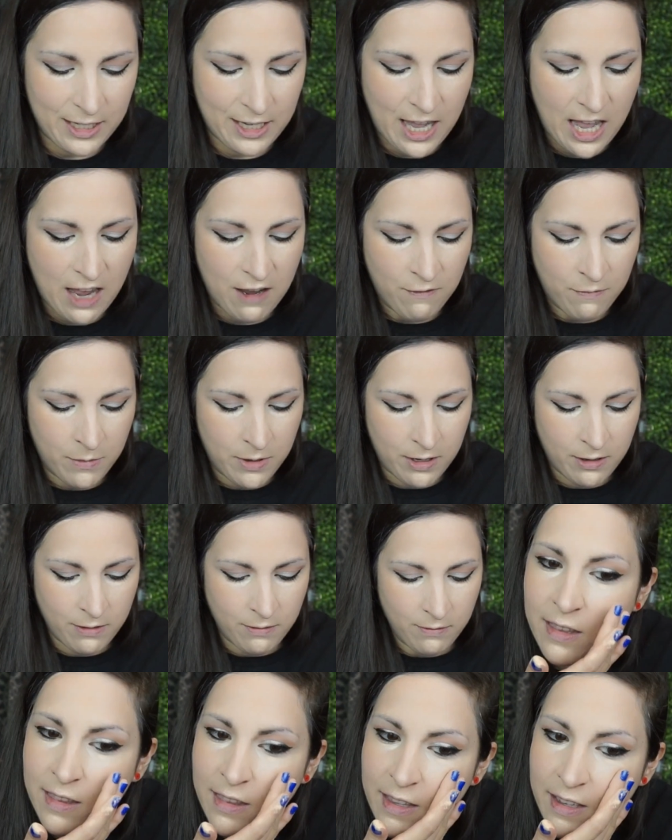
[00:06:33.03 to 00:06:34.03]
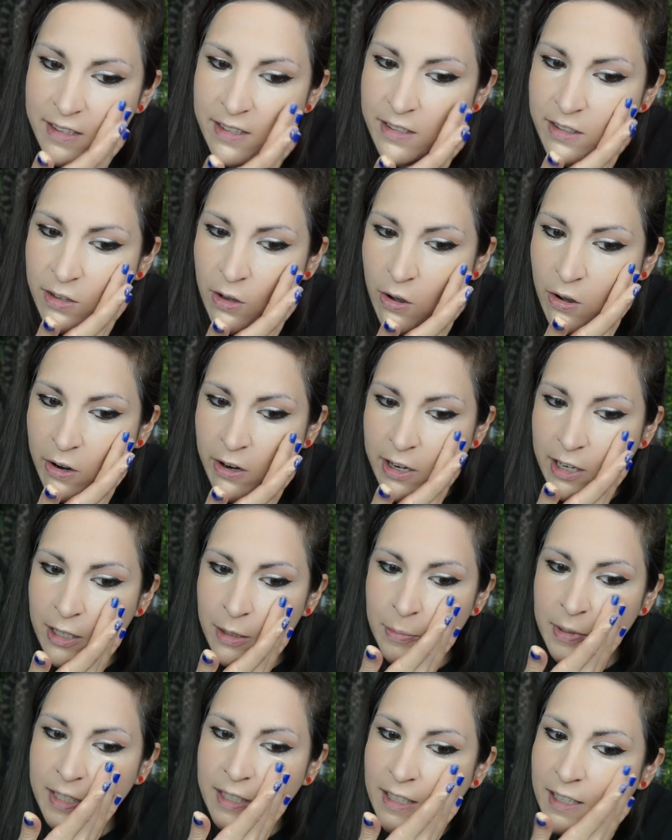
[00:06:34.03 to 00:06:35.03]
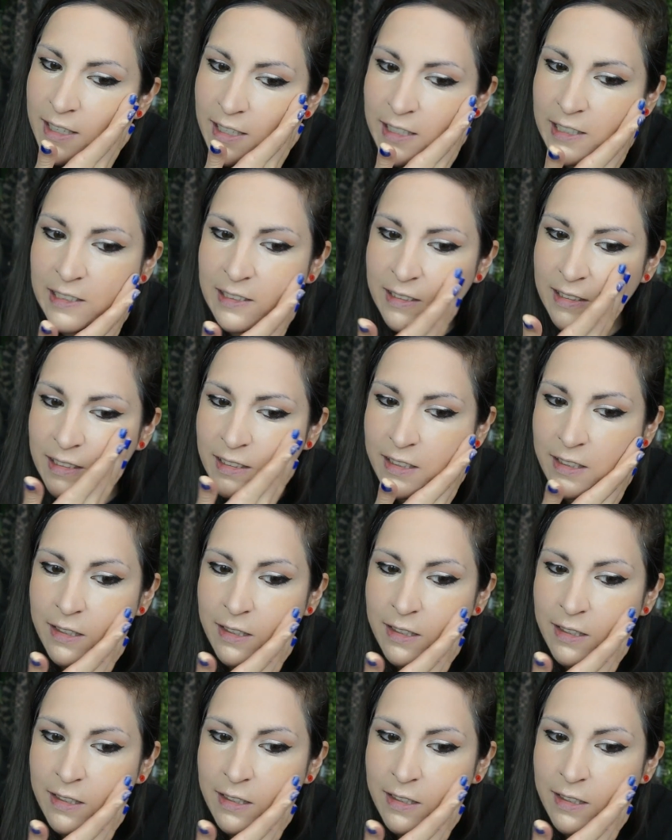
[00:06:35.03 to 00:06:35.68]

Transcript: cavemen. This is hard because